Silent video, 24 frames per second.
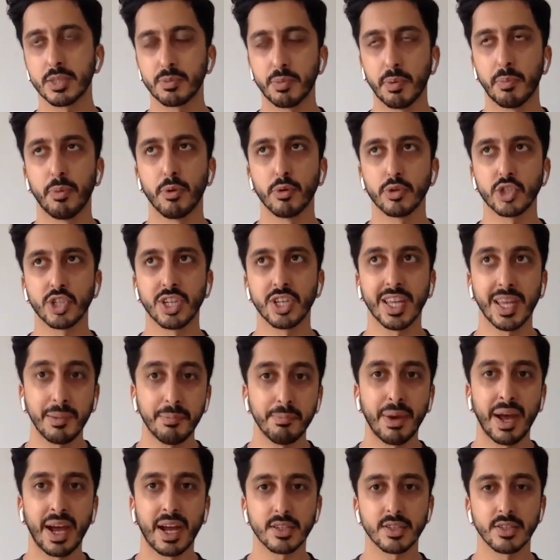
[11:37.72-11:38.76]
disproportionate
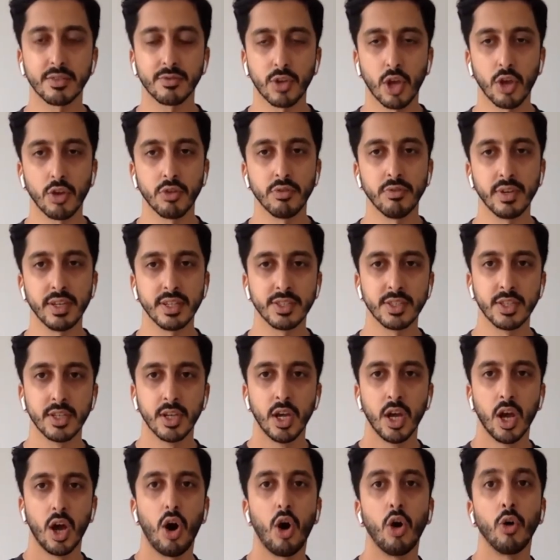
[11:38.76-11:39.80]
impact of COVID
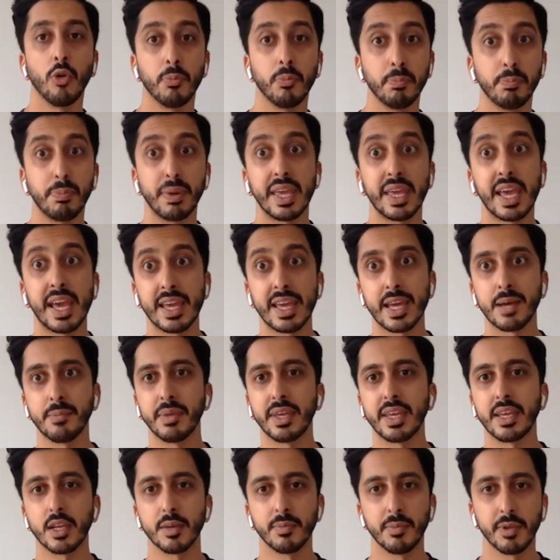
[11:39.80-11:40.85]
on
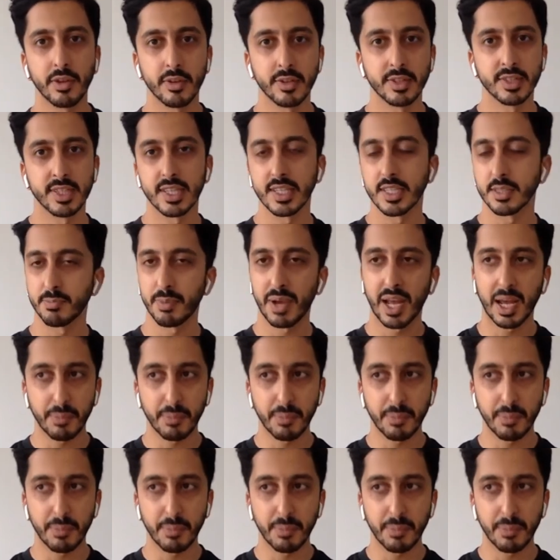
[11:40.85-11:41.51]
BAME communities.